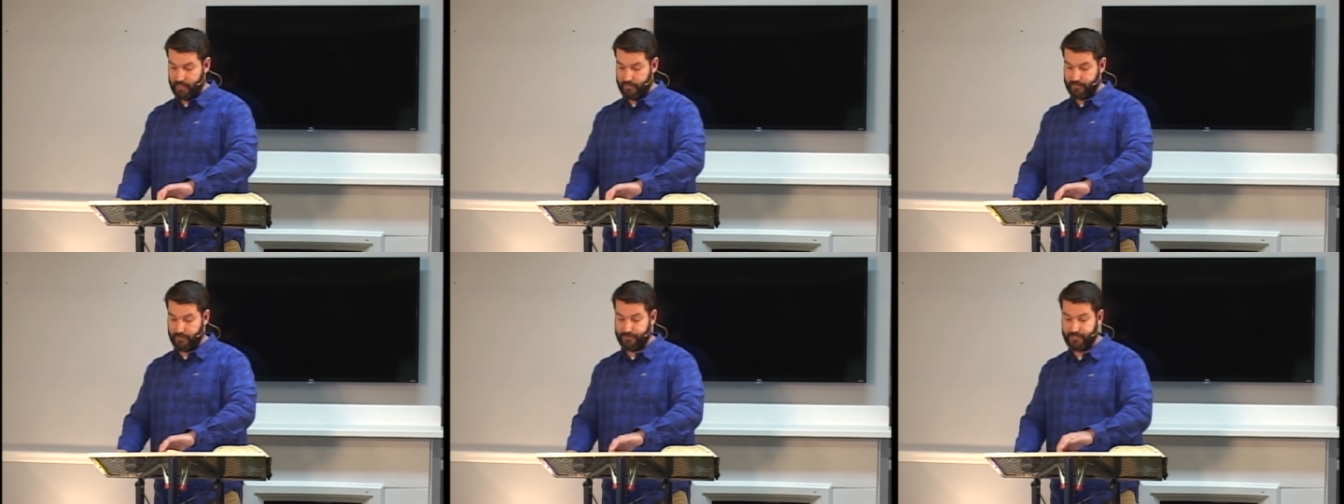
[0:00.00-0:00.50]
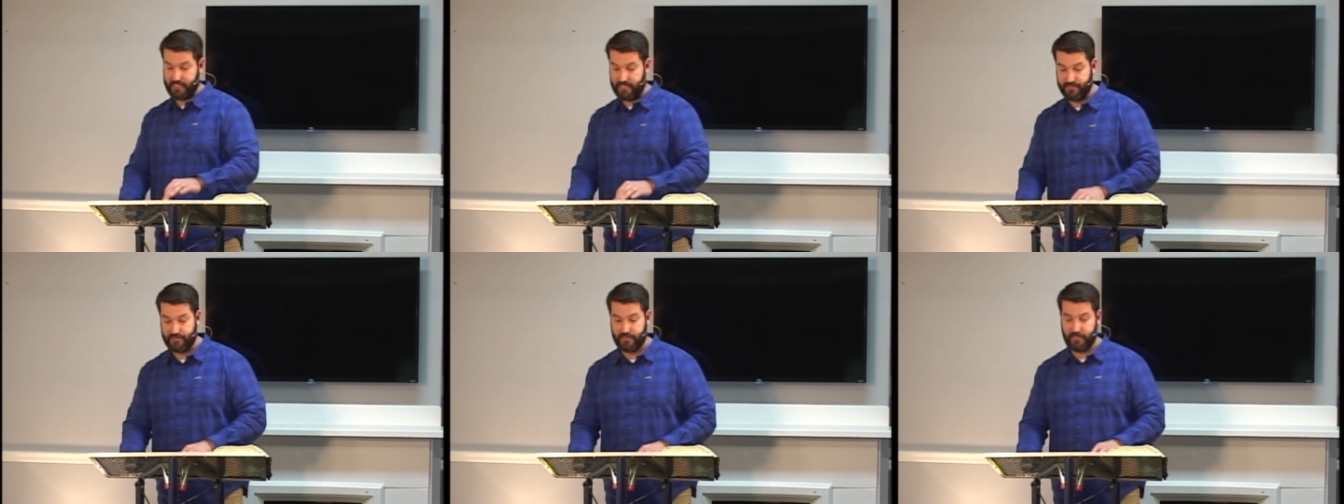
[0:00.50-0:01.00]
So,
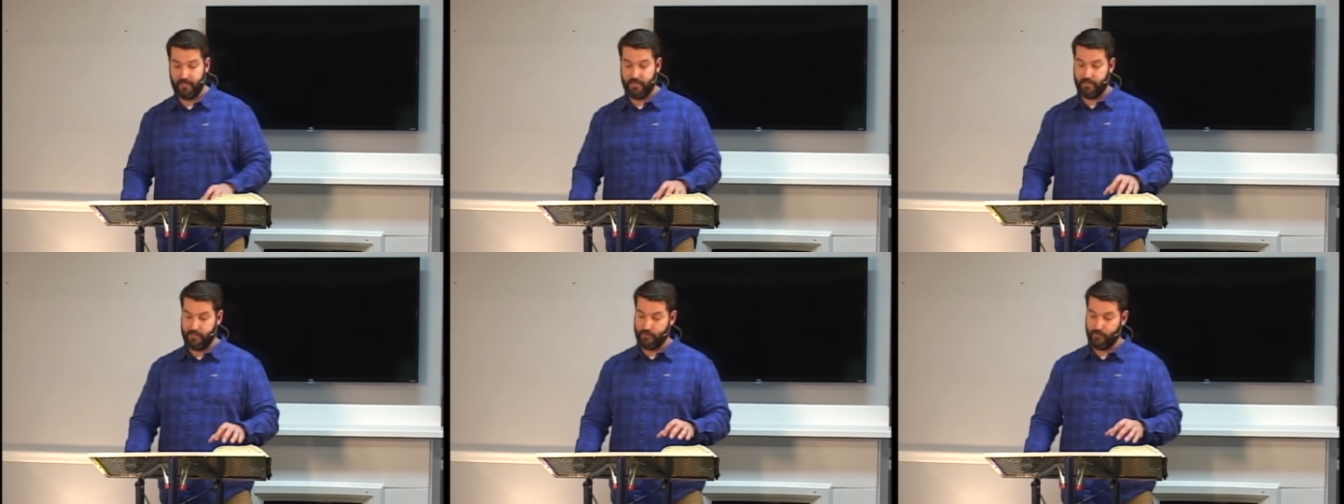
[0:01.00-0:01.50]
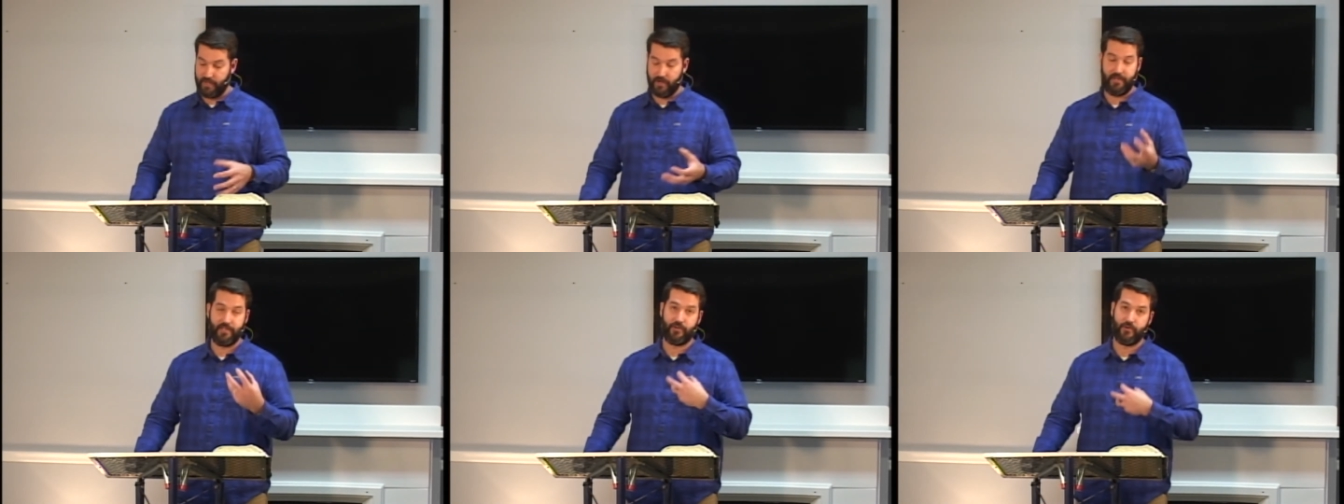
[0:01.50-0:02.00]
since we
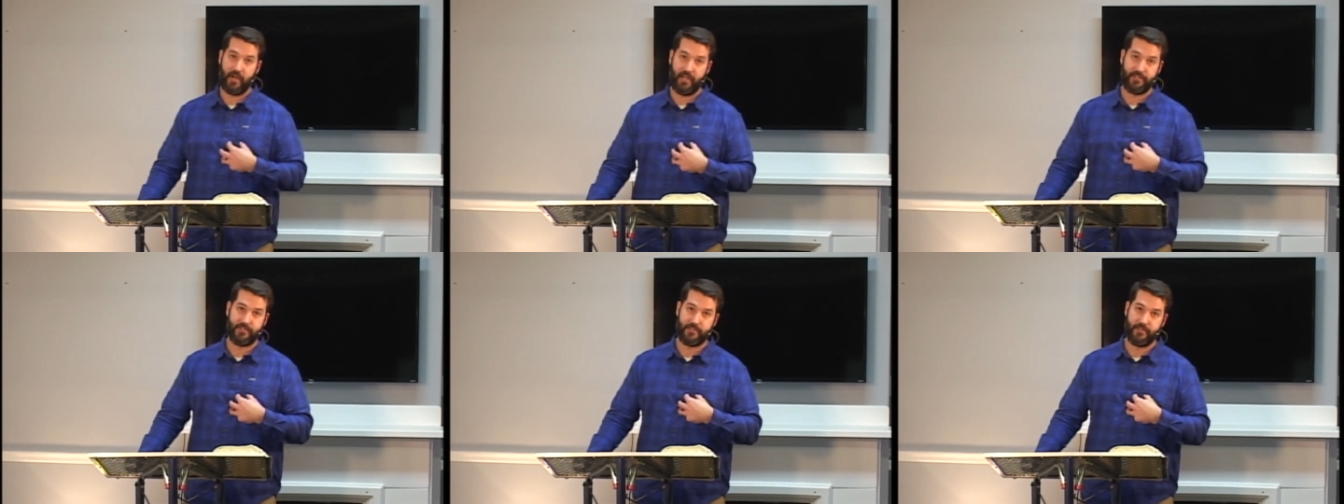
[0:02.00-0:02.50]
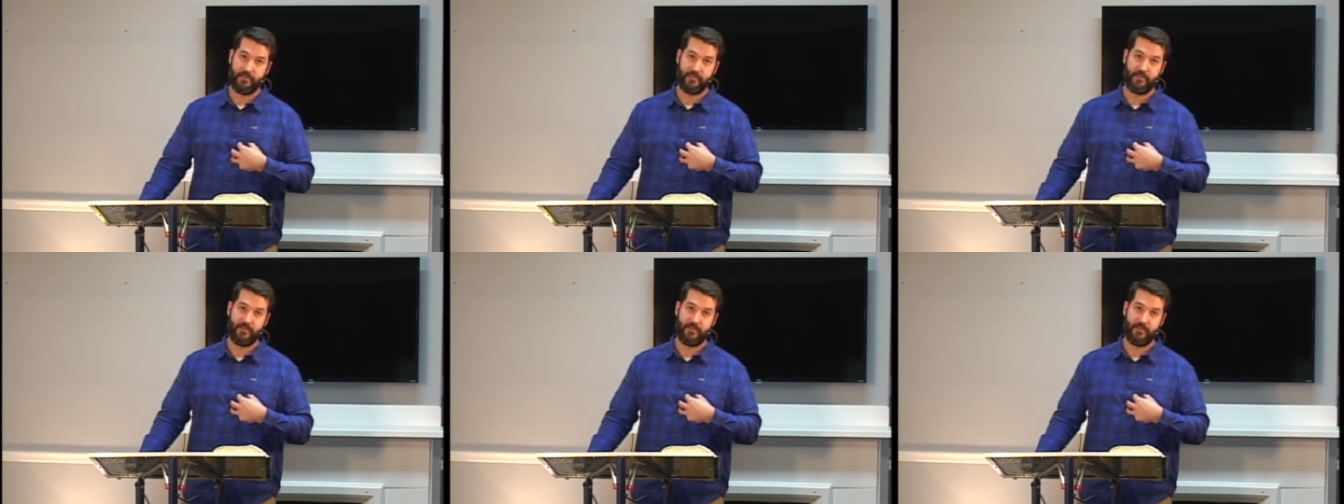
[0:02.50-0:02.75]
are in Christ,